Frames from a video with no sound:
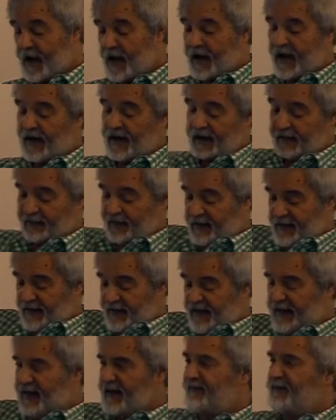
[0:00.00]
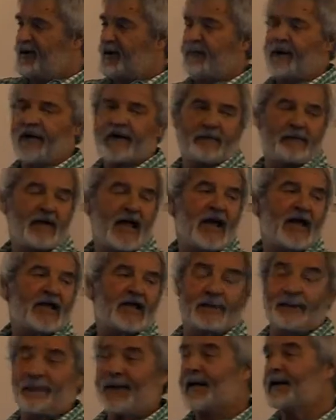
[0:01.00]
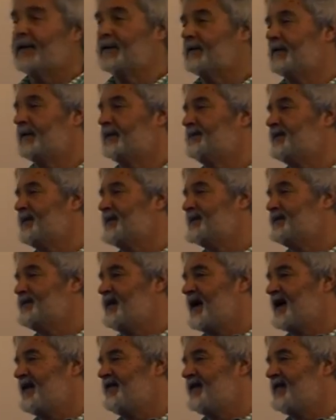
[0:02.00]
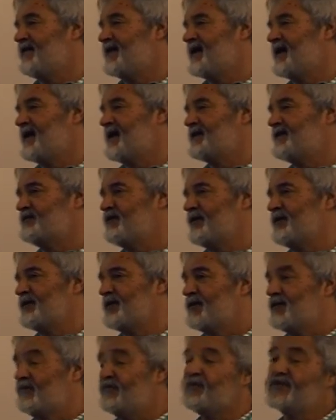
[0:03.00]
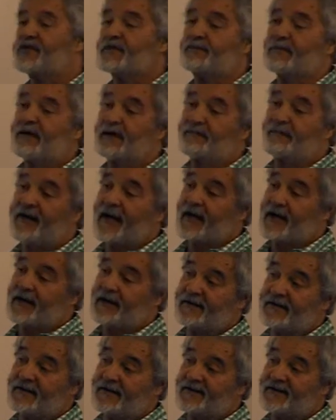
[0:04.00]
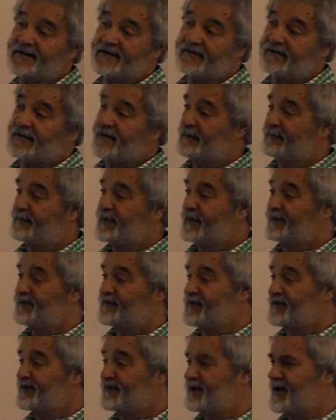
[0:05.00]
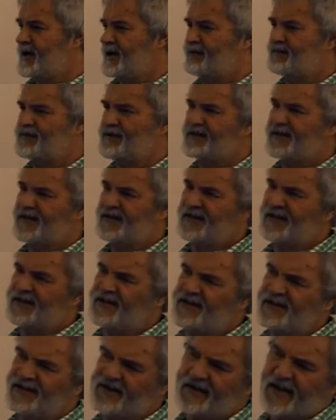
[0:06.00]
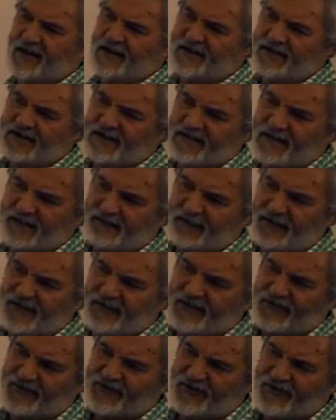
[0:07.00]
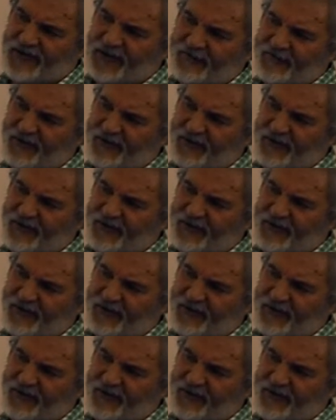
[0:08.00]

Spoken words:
And I've got a little leaflet about him. The pickle is by a very nice woman who used to be a ballet dancer and I believe still coaches. I think she's 90-something, isn't she?